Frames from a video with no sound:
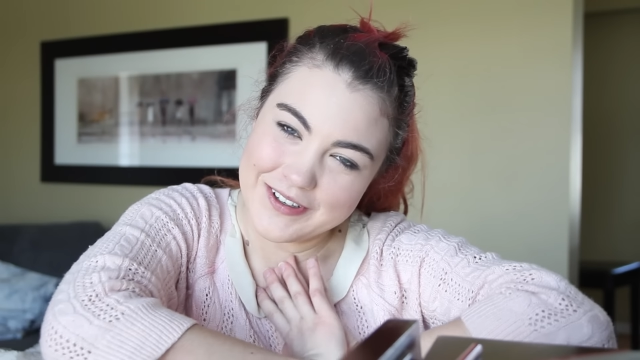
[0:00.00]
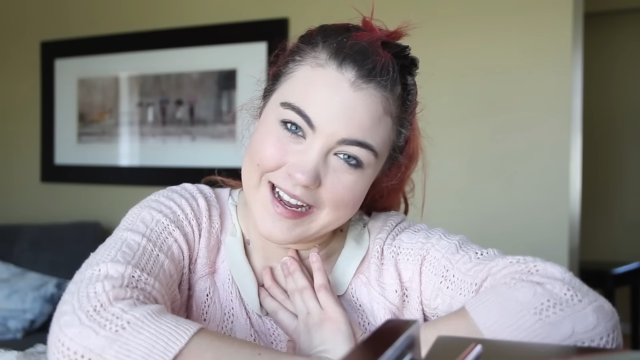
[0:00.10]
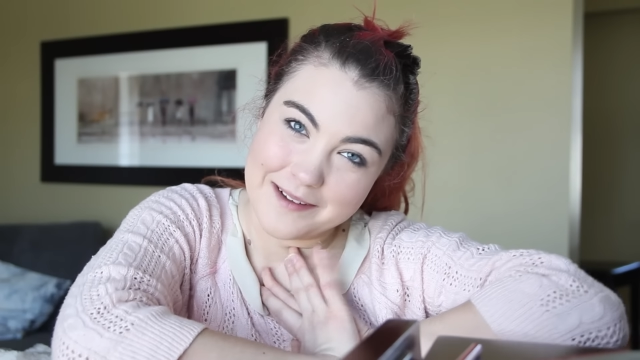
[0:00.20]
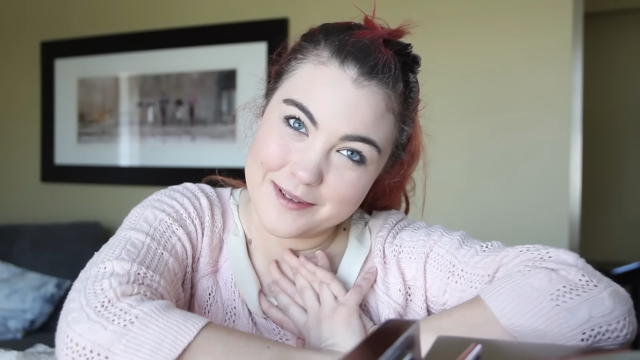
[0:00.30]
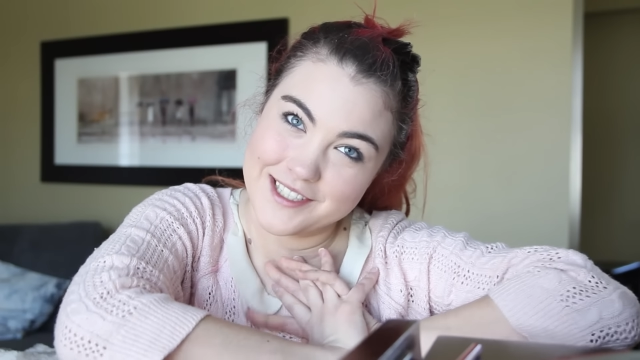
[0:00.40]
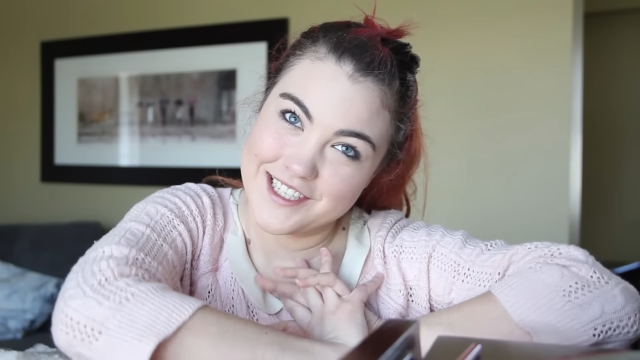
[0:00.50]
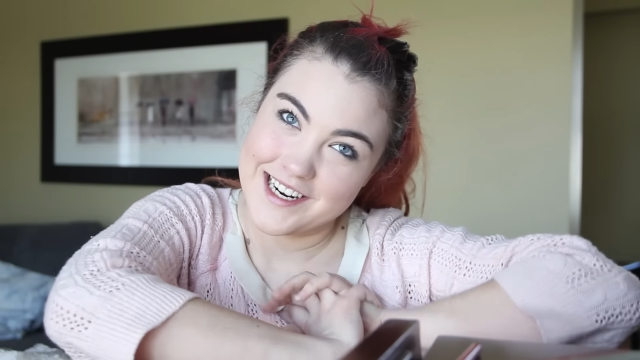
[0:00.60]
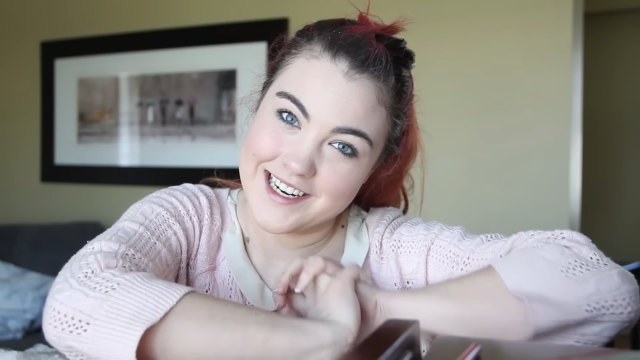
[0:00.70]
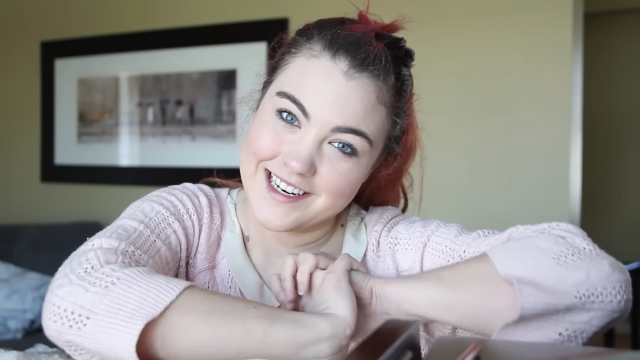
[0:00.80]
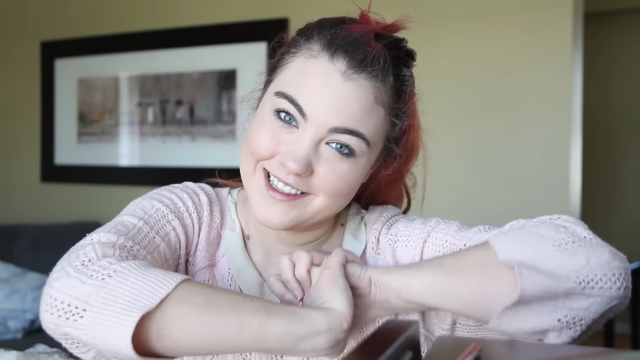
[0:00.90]
I
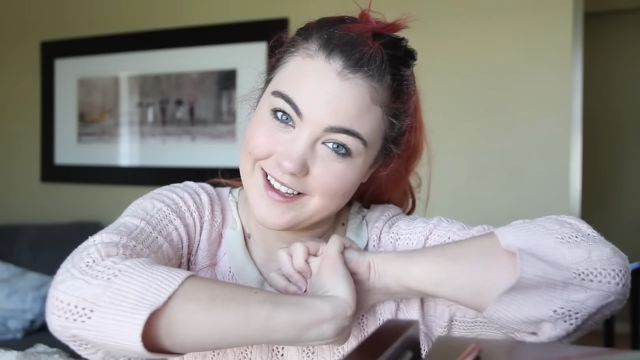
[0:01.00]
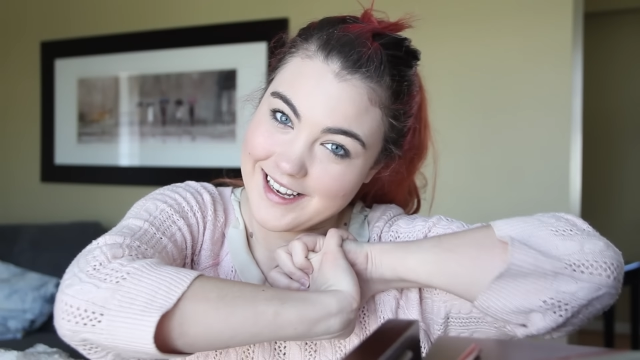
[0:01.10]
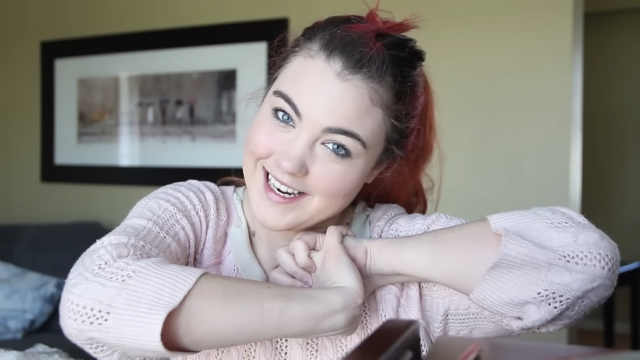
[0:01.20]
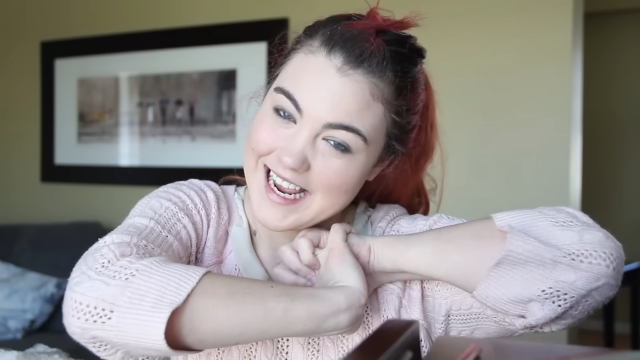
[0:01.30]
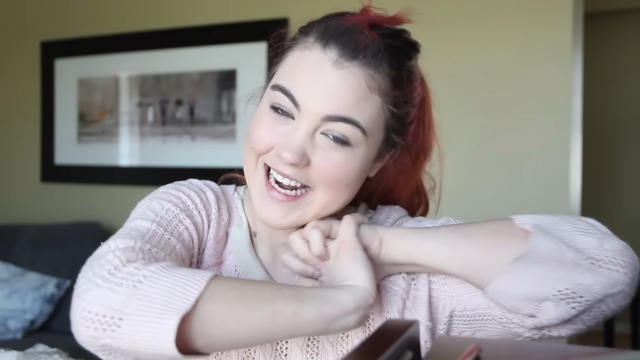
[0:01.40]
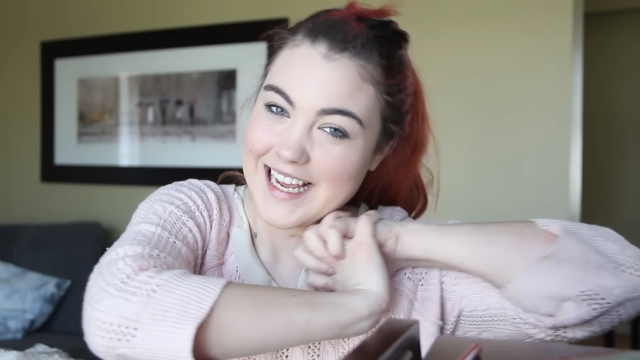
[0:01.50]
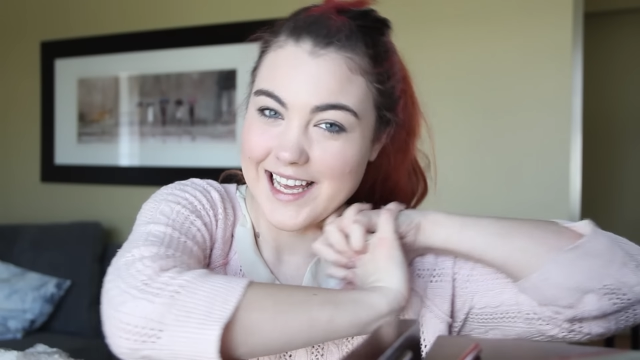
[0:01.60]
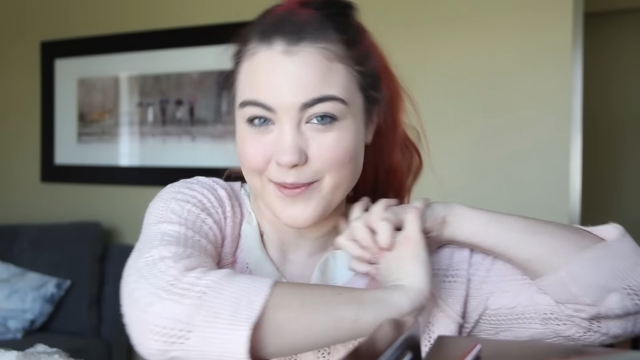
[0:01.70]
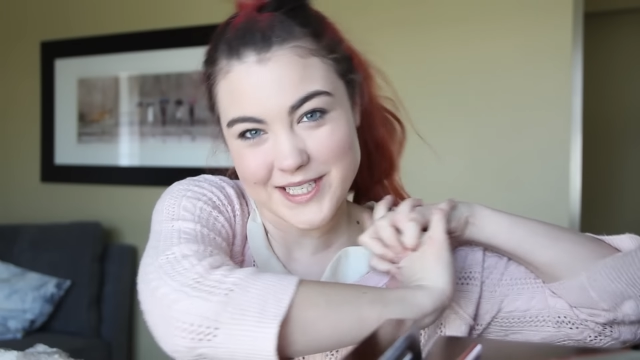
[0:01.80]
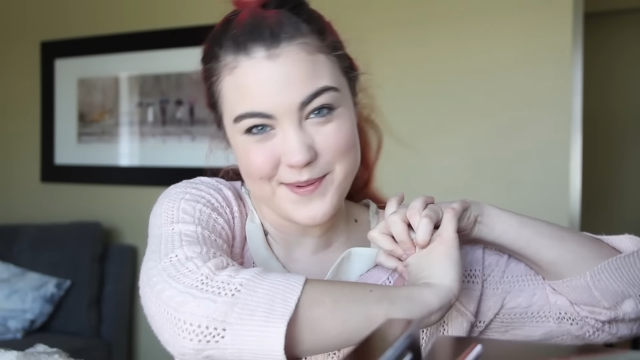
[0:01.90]
appreciate it a lot and I
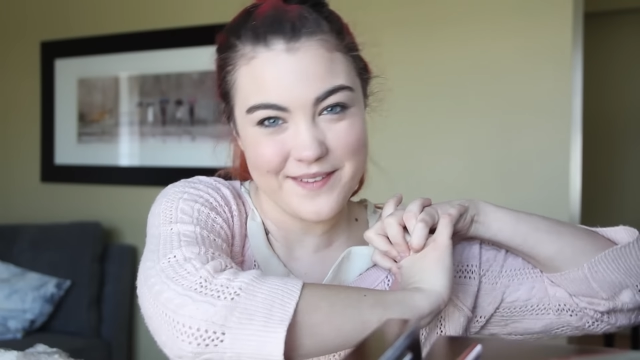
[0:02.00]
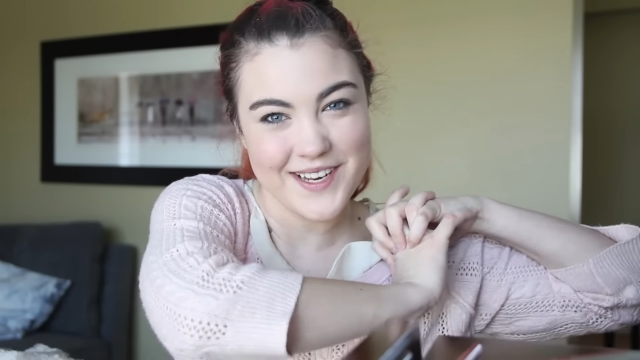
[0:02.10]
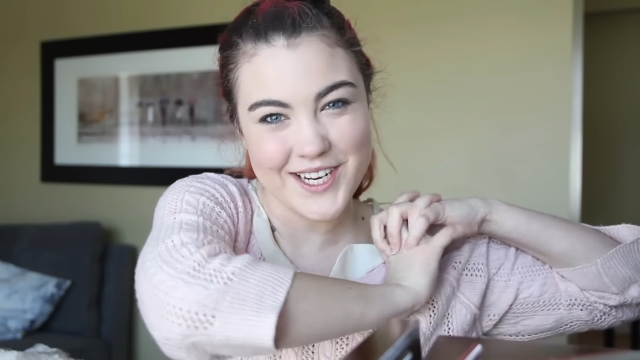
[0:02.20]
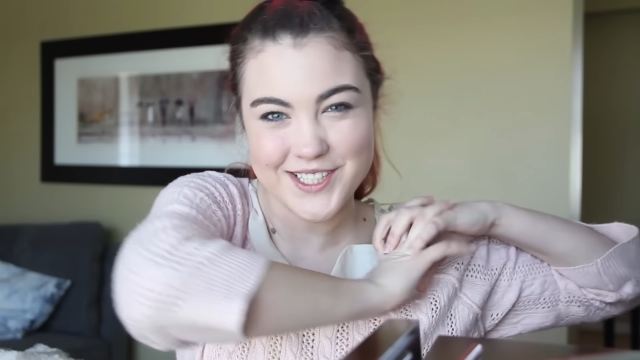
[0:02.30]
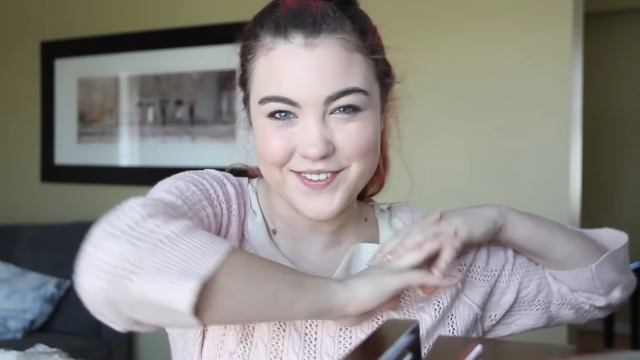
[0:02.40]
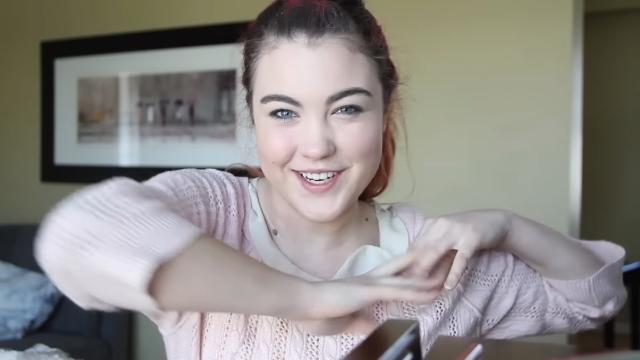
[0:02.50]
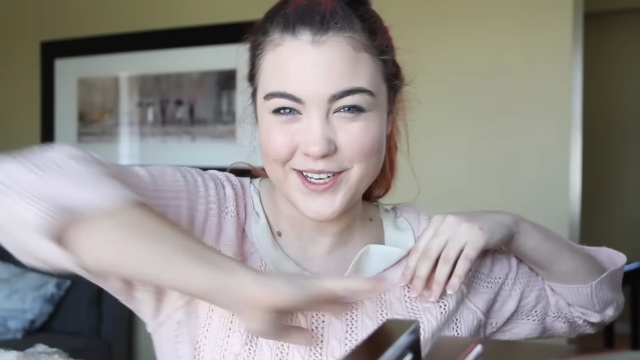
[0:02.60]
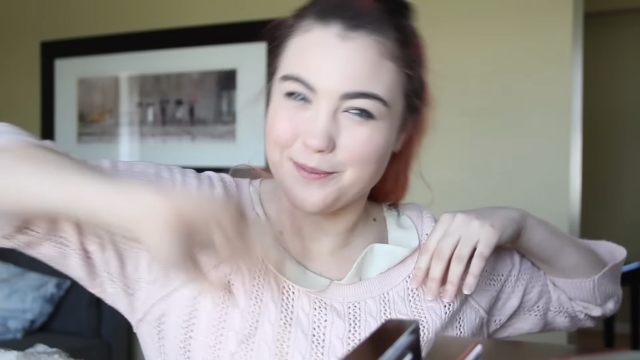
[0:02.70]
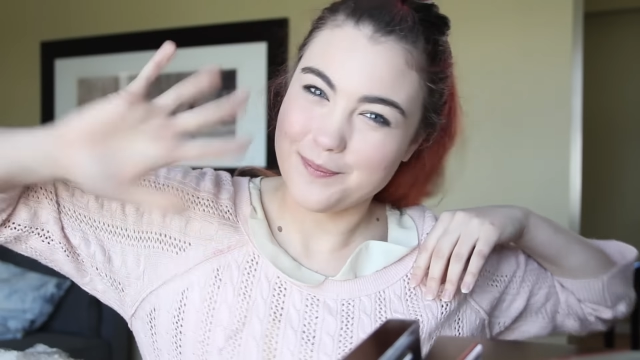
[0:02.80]
can't wait to make videos for you.